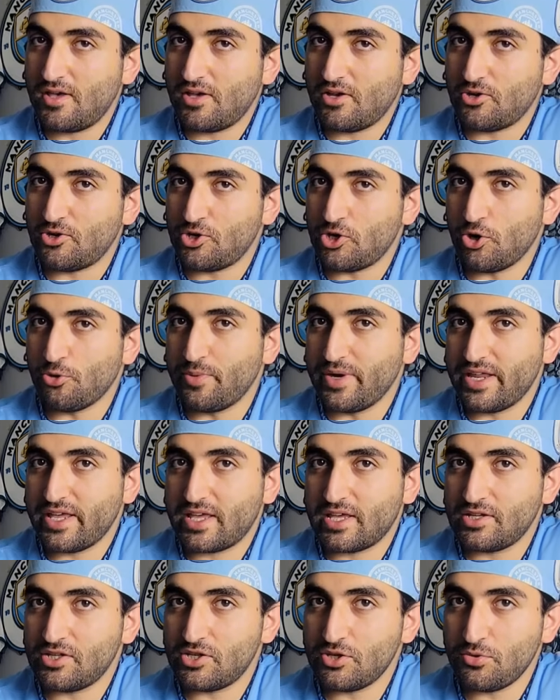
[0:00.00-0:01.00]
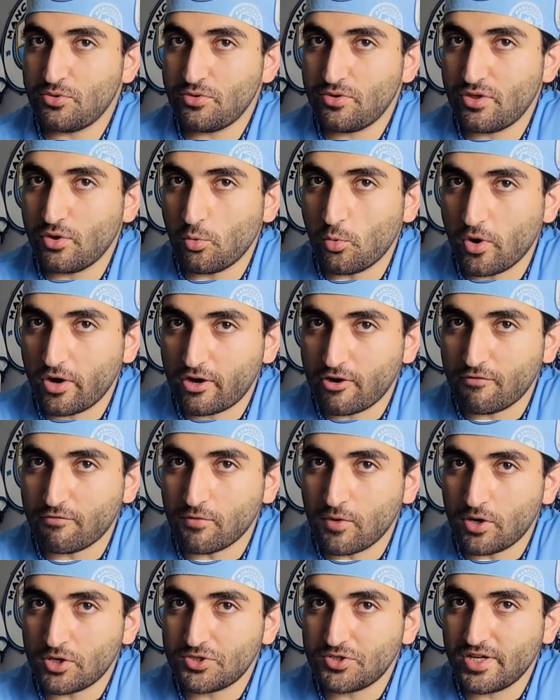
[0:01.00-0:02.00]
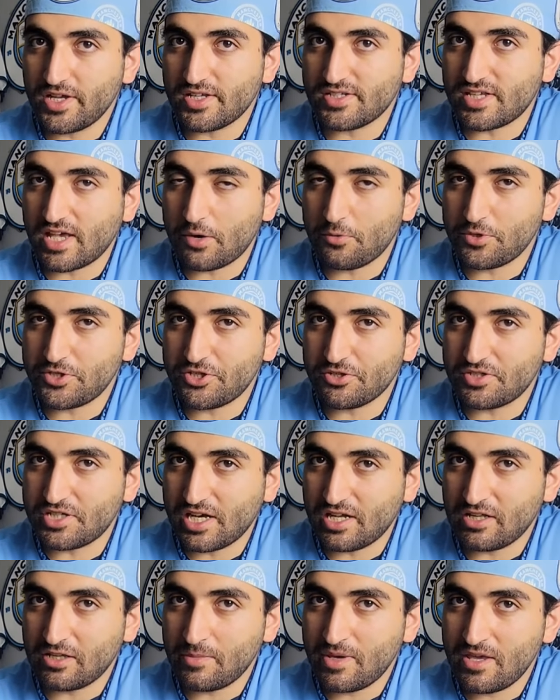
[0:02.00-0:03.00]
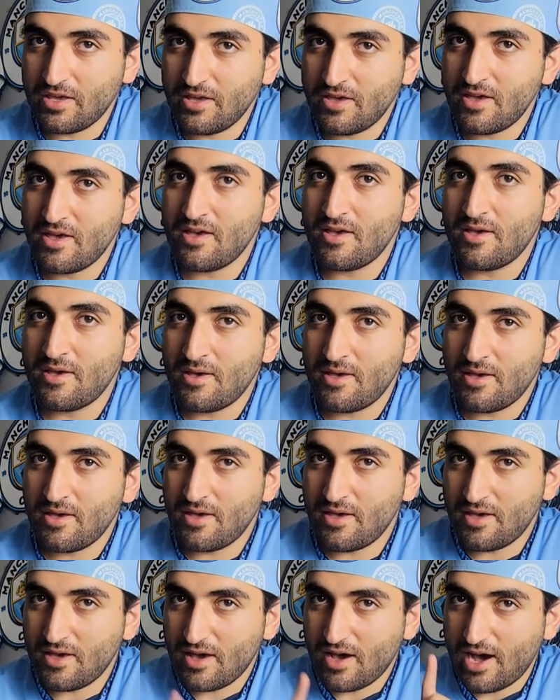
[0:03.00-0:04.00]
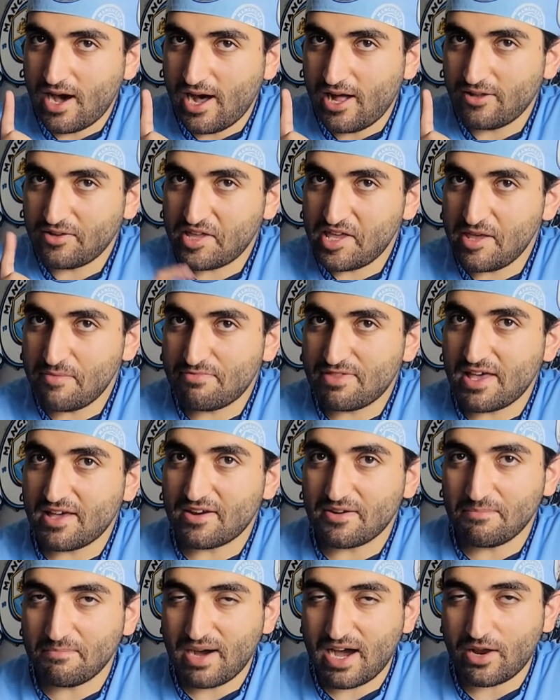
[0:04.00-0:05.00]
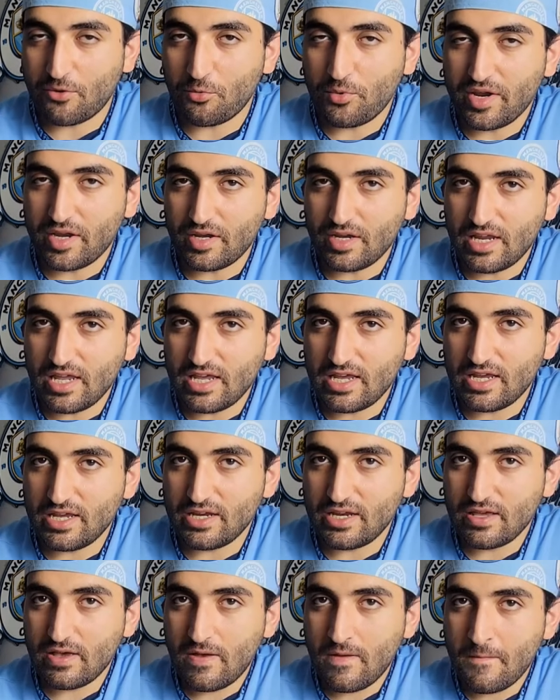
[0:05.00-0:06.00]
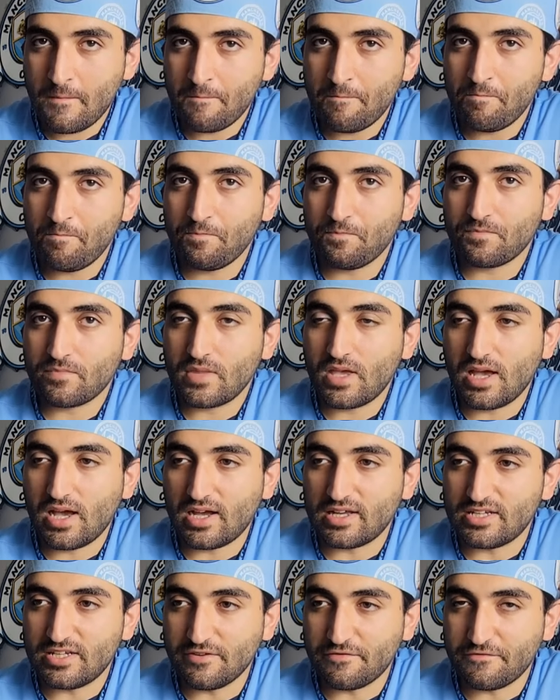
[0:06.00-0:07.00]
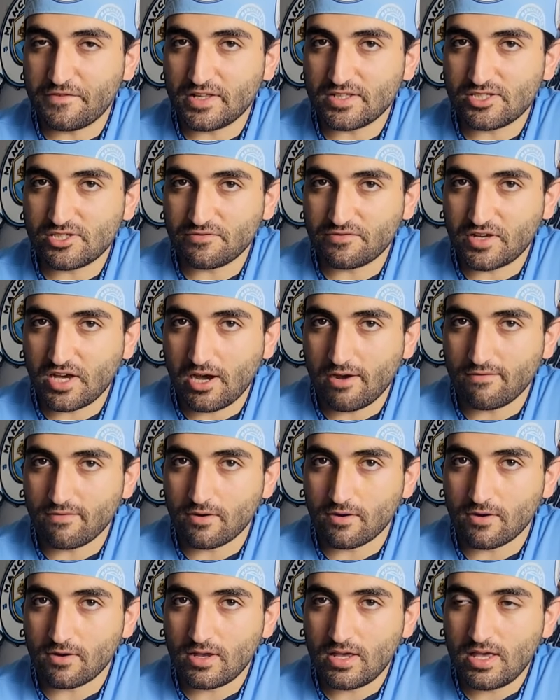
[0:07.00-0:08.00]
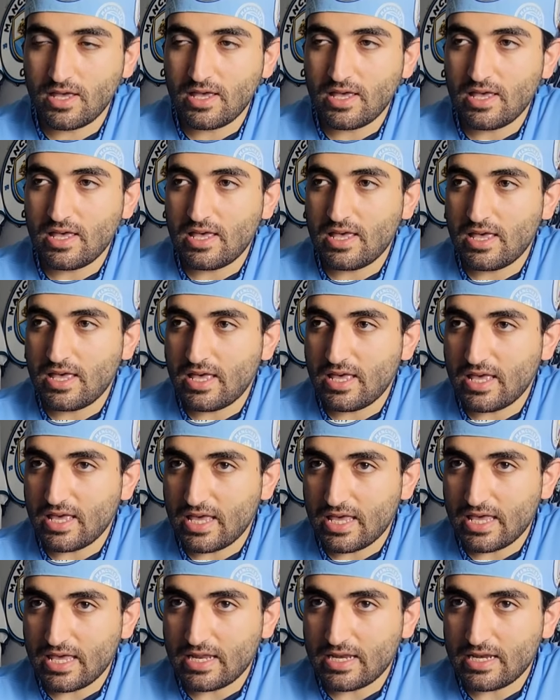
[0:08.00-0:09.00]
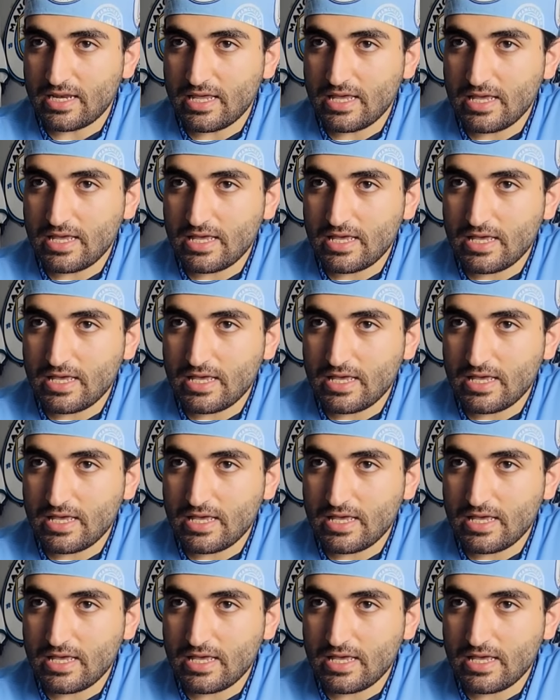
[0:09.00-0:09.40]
nobody can do the work of Rodri? Is that what you're telling me? I'll keep that in mind. We need a defensive cover in